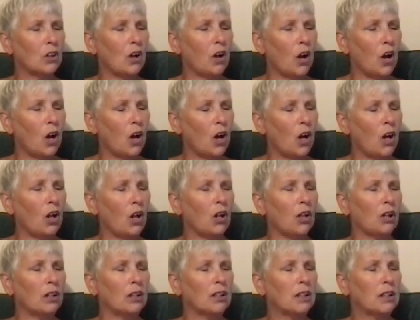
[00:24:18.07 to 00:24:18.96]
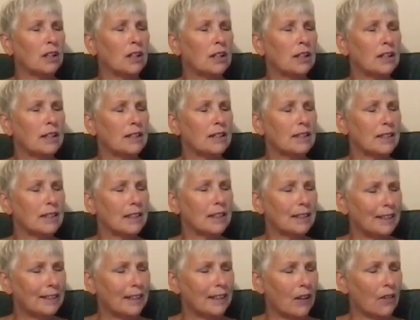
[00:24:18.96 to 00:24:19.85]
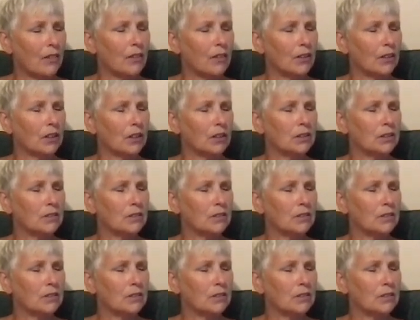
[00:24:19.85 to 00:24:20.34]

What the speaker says: all together.